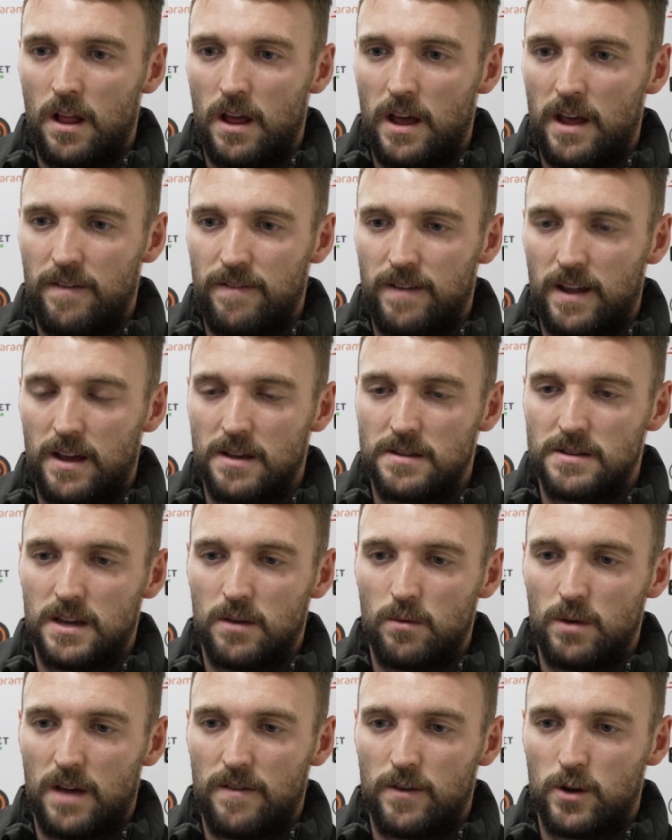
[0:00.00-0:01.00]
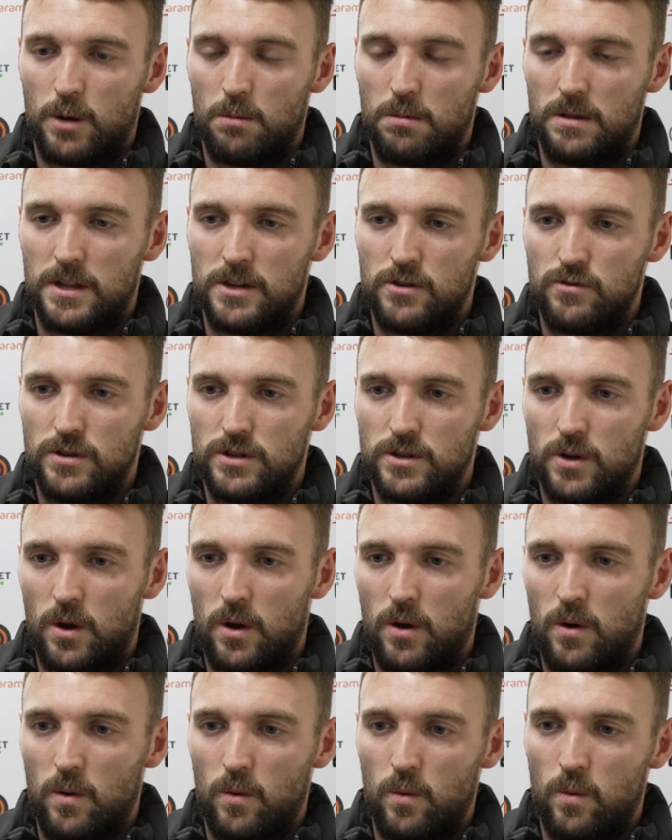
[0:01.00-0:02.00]
if, like I say, we have a couple of injuries
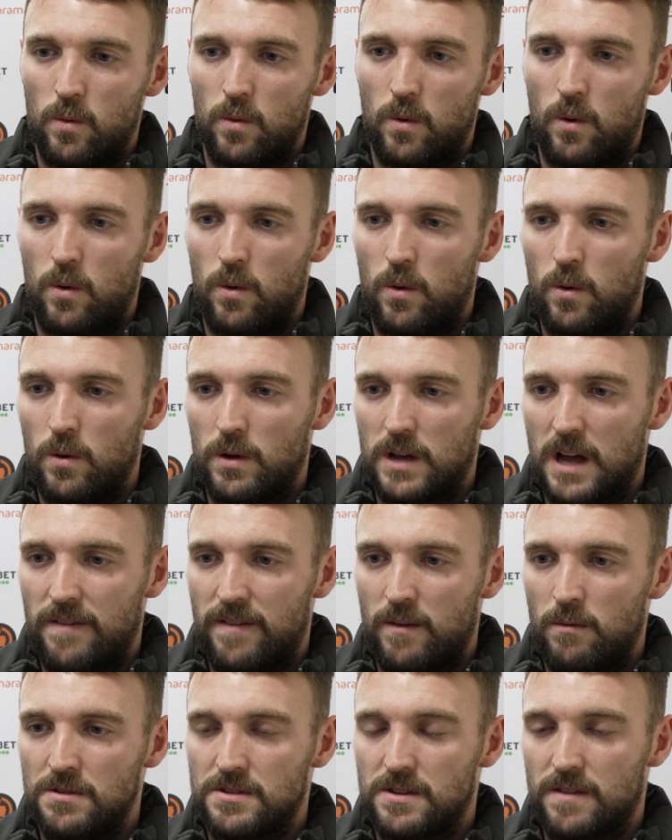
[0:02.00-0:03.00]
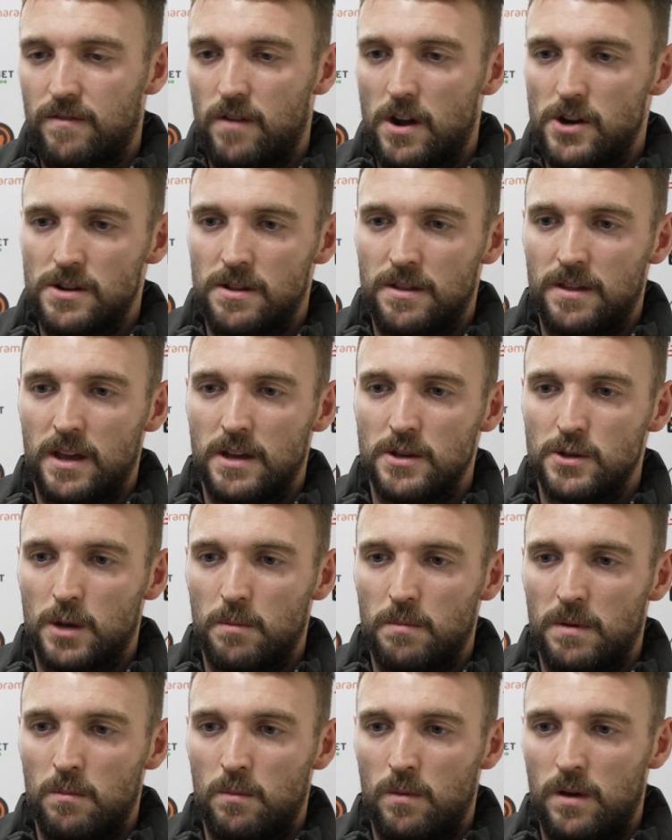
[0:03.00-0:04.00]
or Gaffer wants to freshen things
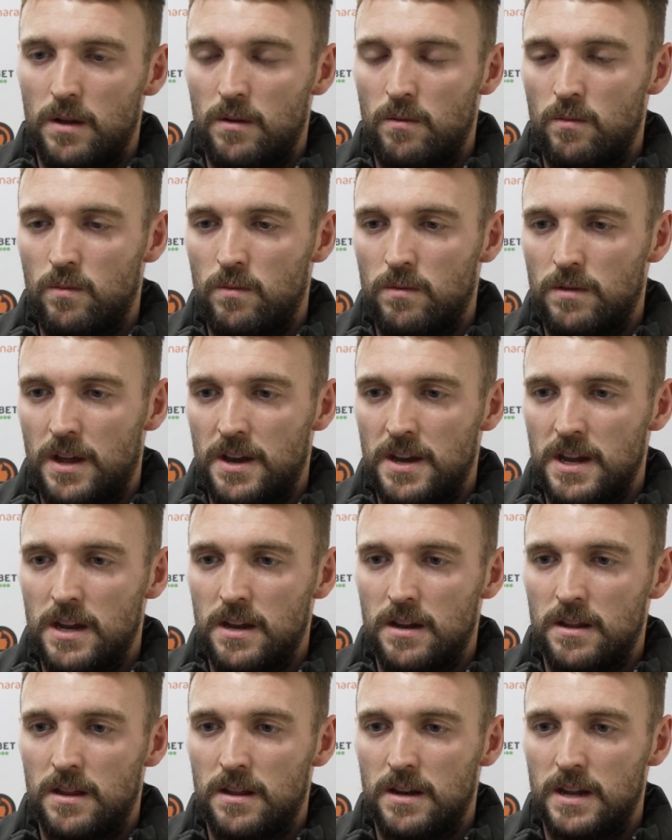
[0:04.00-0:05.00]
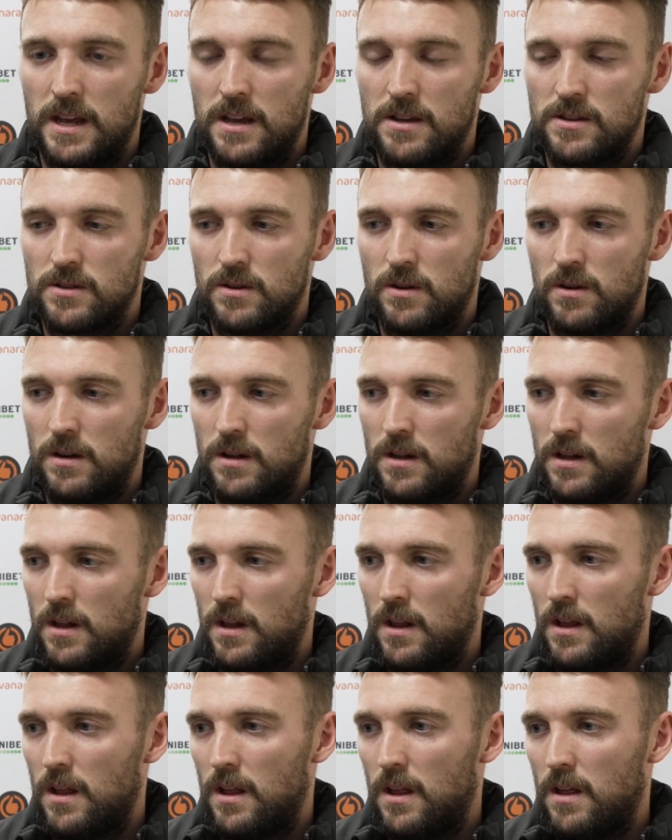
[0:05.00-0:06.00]
up and they're needed in the league. So
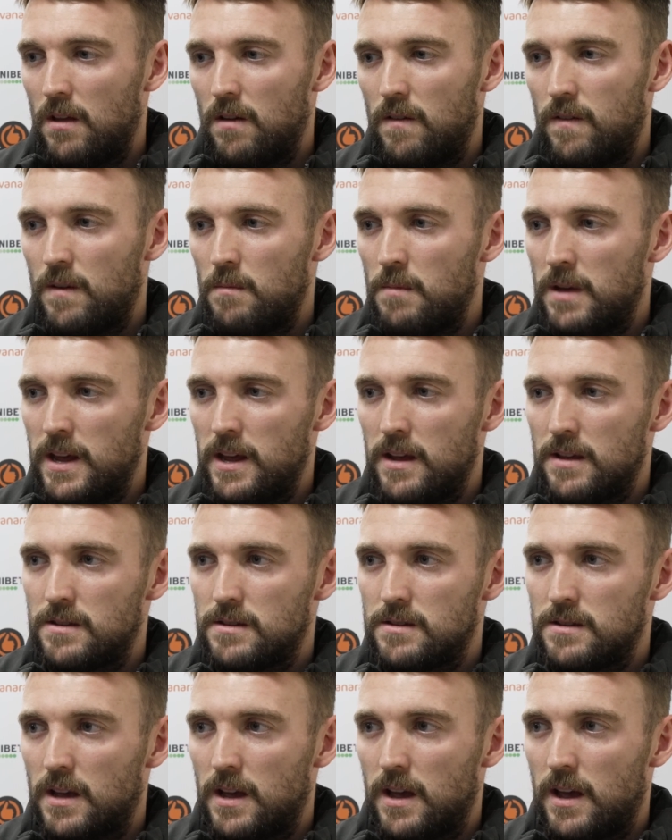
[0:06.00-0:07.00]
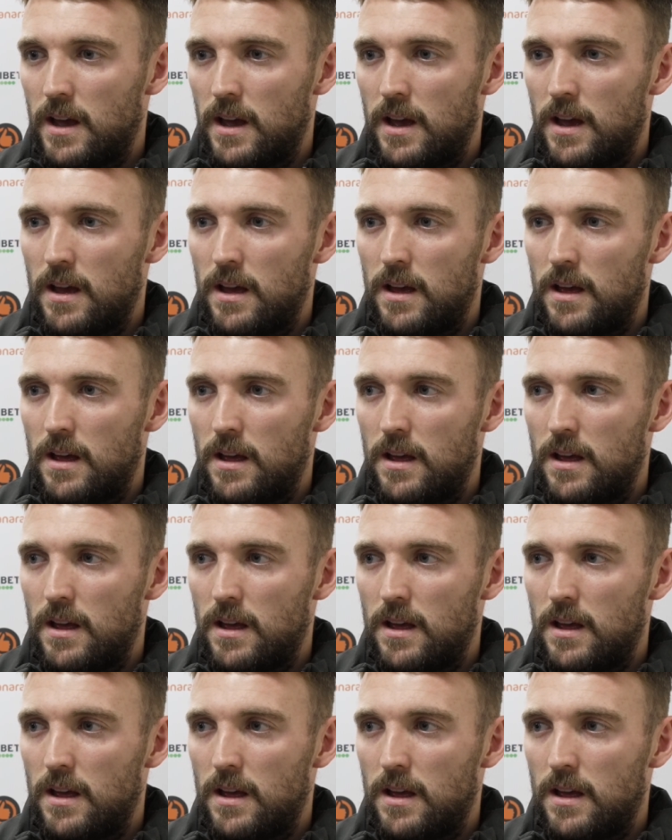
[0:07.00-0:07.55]
for me, it's not